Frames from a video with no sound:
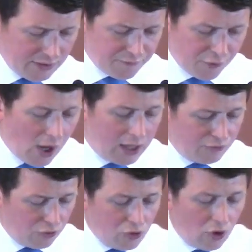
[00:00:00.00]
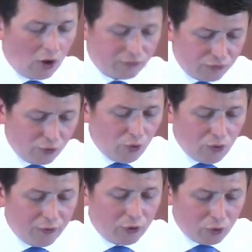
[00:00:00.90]
"For I do not
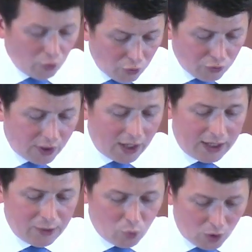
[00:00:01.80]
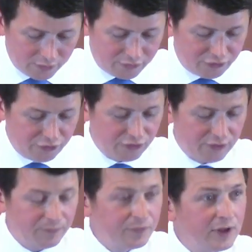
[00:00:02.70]
do the good I want,
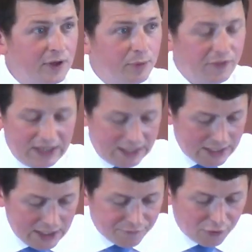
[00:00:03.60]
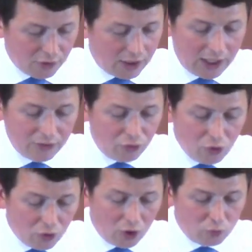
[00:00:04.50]
but the evil I
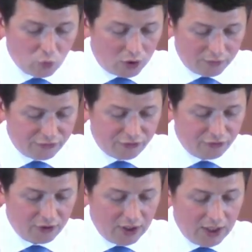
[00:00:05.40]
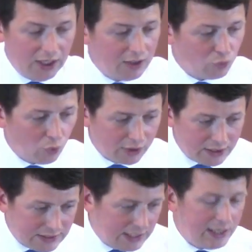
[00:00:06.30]
do not want is what
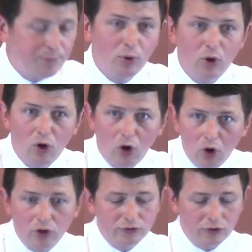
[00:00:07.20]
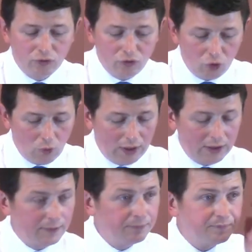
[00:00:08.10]
I keep on
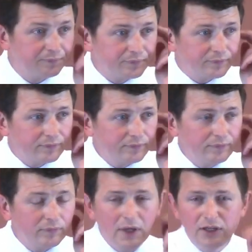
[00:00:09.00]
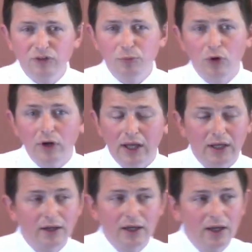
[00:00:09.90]
doing." Each morning,